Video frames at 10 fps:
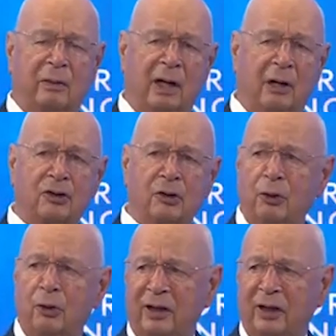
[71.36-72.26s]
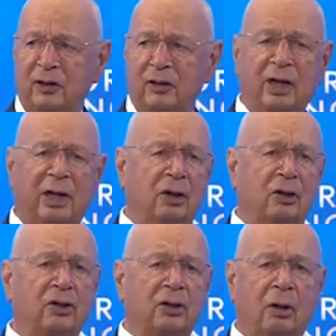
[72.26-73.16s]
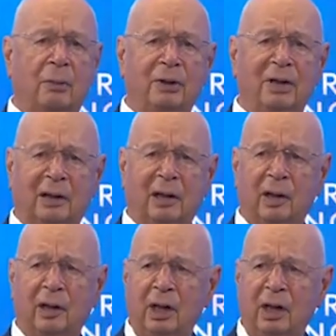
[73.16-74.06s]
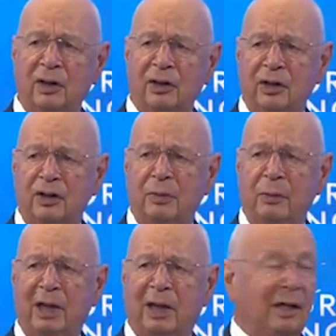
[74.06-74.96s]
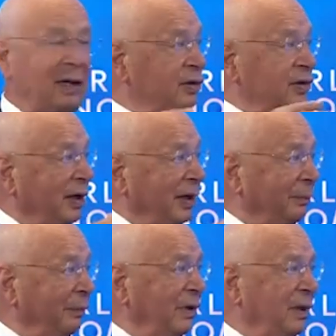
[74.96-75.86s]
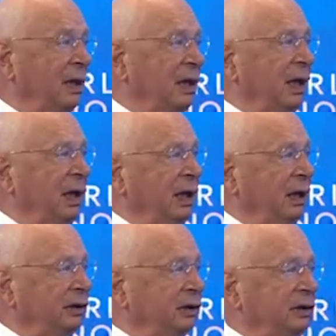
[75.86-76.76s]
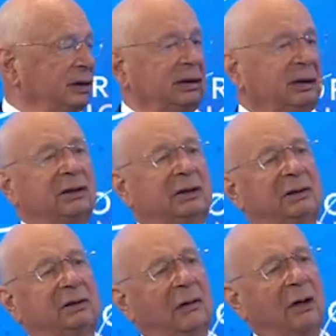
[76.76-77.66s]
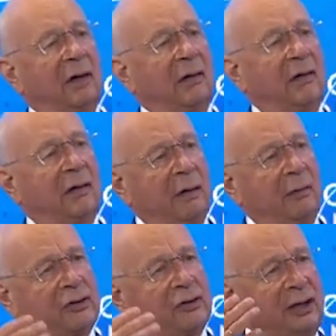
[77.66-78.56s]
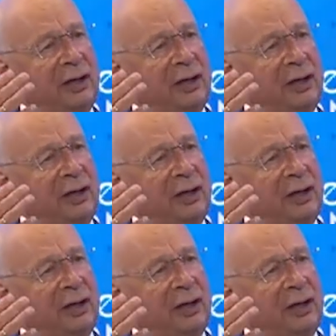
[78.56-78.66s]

how the world has changed completely since we met last time. And uh, the